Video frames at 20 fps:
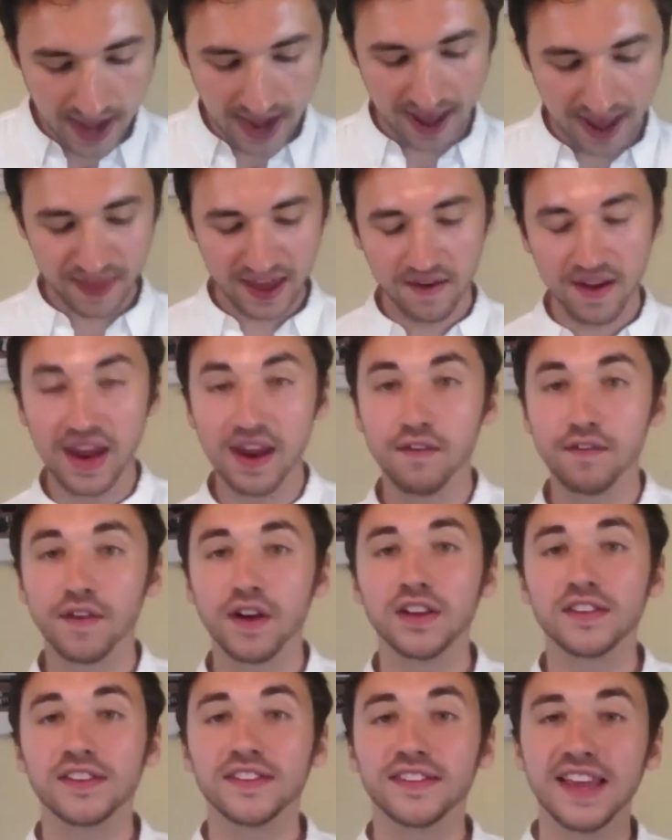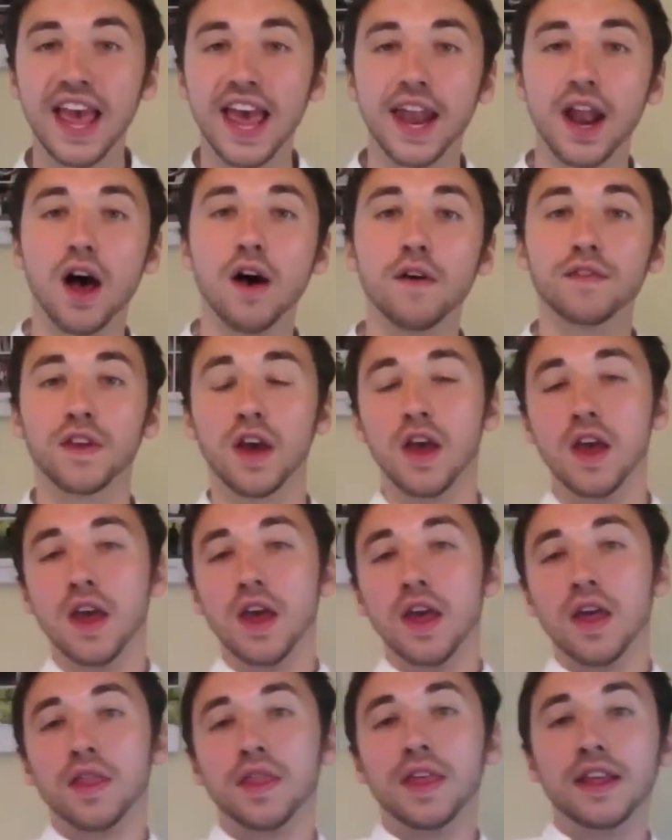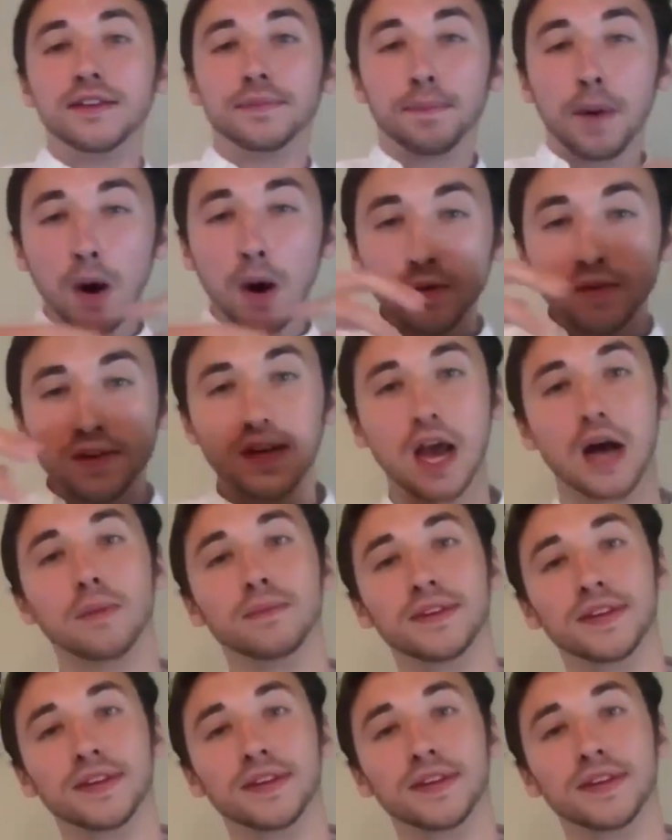And then in verse 10, after these bones come